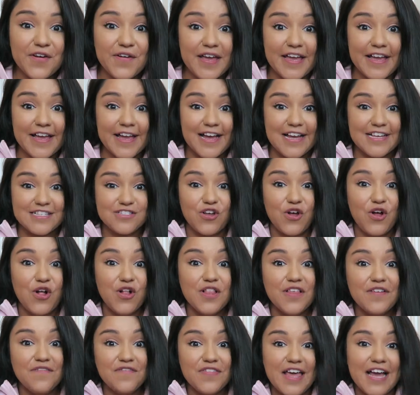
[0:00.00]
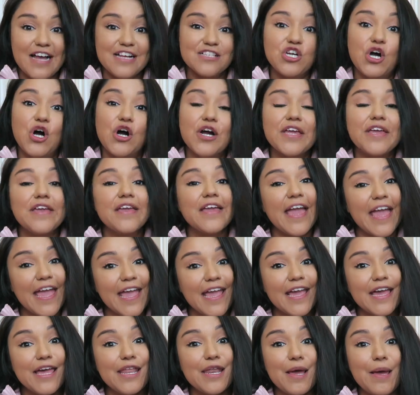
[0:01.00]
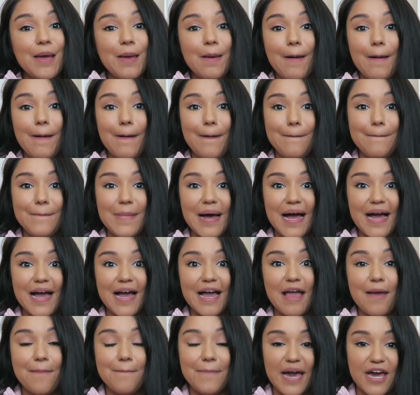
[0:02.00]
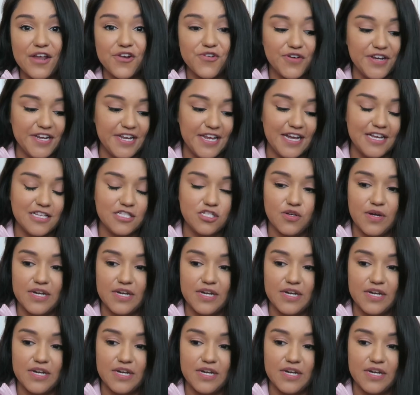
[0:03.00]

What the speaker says: Okay guys, all of that talking and my battery died.